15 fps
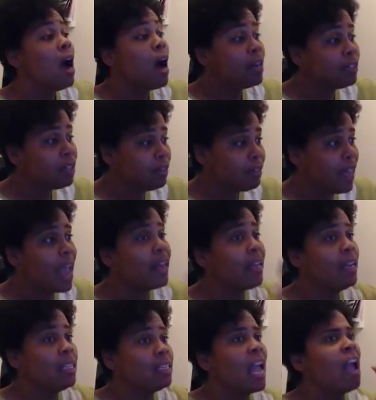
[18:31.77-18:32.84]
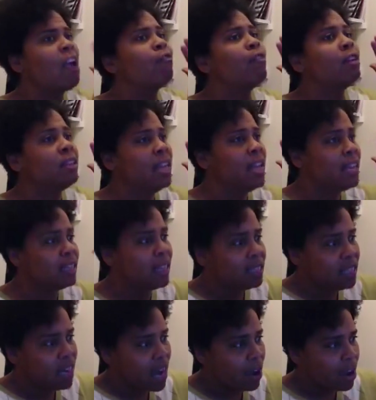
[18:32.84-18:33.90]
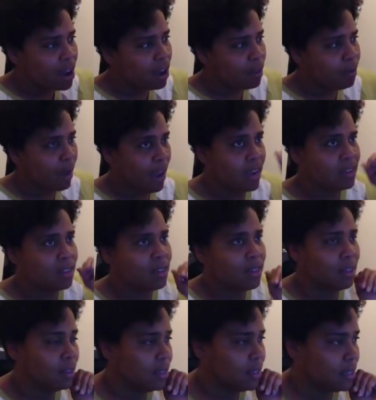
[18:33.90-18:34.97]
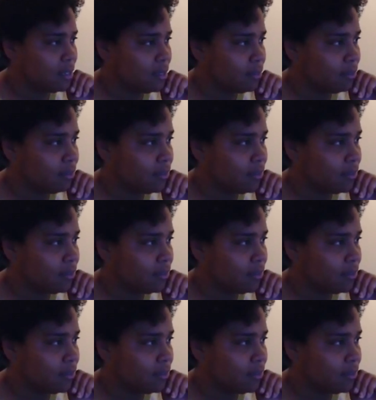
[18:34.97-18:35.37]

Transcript: Under that is everything that Tara L. Paige does.